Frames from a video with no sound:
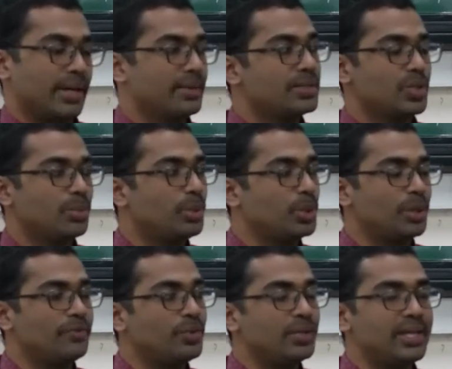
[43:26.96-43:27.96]
So both
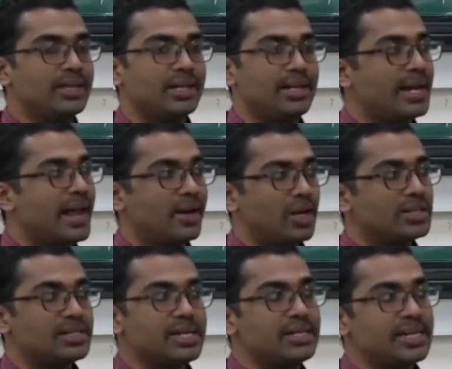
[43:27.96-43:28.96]
of you think that the
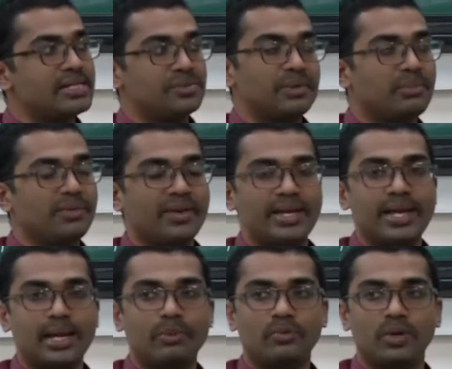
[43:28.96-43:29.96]
diagnostic test will be very
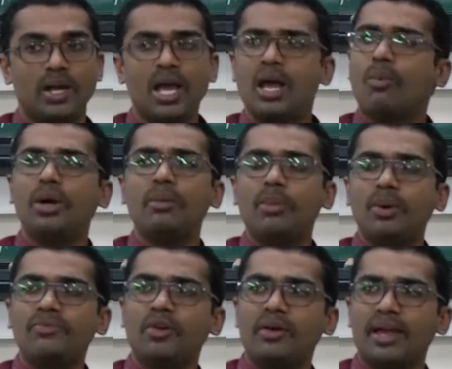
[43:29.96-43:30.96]
helpful. What
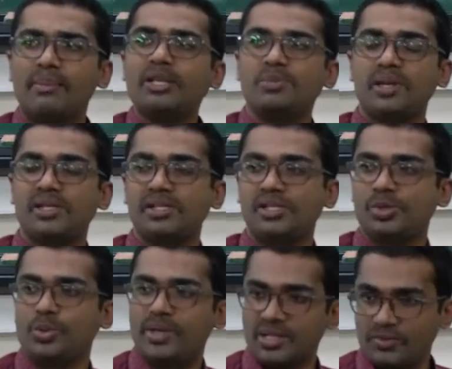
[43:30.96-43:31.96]
about for MS PhD
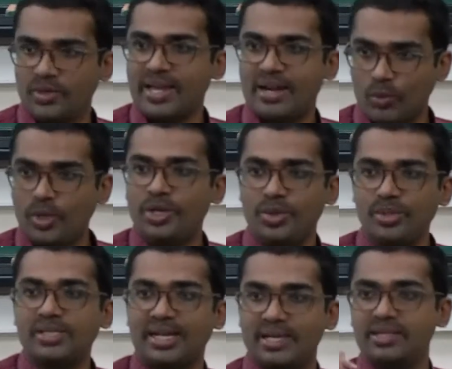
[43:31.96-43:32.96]
students? For that, what you
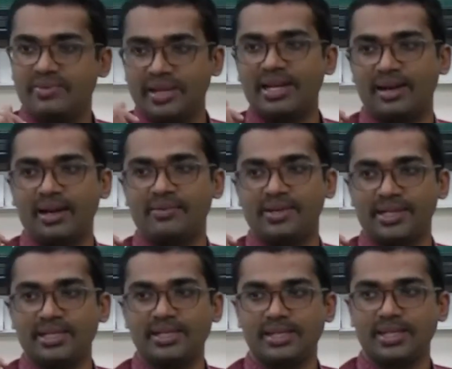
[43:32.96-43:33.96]
said is very relevant,
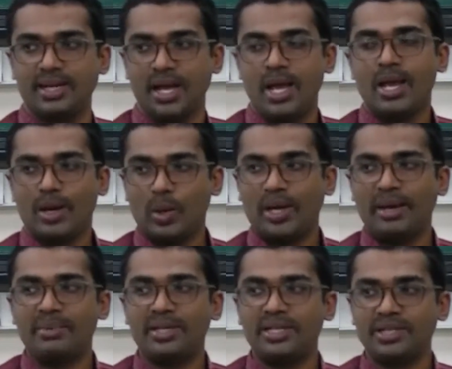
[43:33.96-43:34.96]
isn't it?
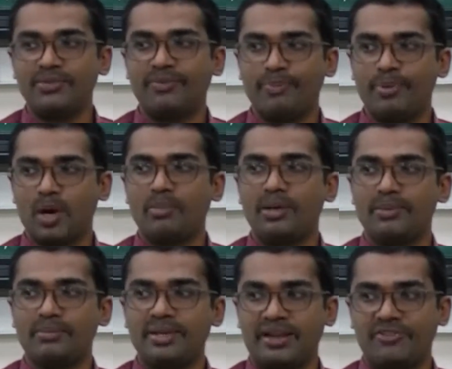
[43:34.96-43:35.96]
Collaborative
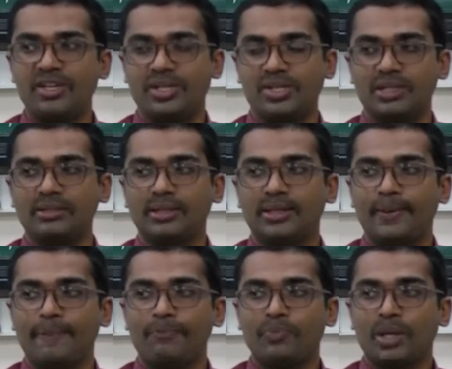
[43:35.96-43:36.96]
problem definition,
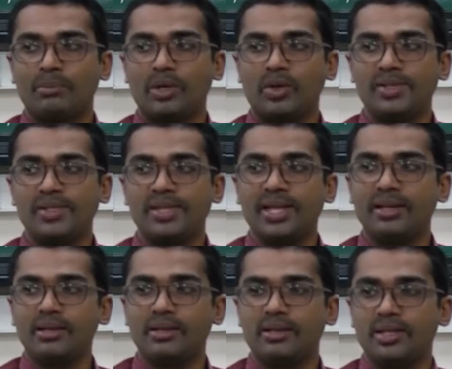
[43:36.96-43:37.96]
because
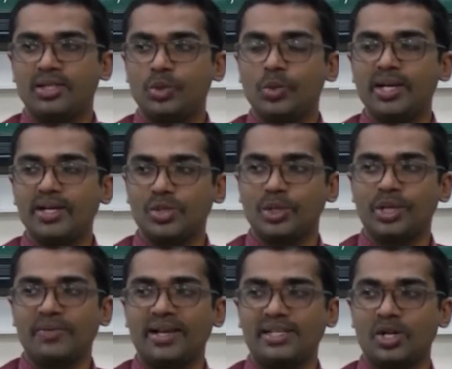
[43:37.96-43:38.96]
then the student sort
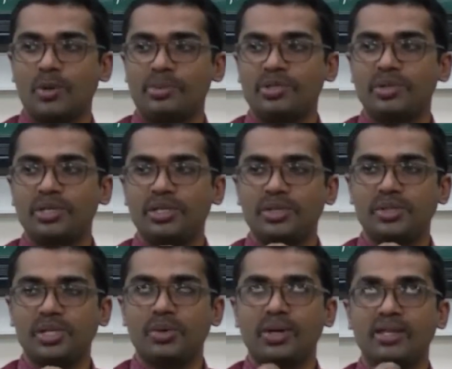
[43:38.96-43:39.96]
of has an opportunity to
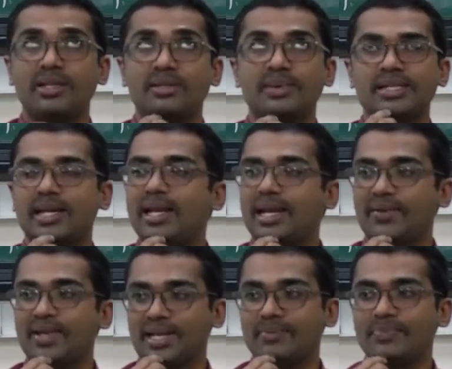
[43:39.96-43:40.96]
say, okay, this is my skill
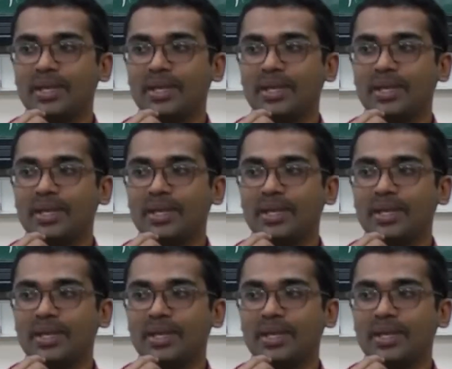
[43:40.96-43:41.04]
level,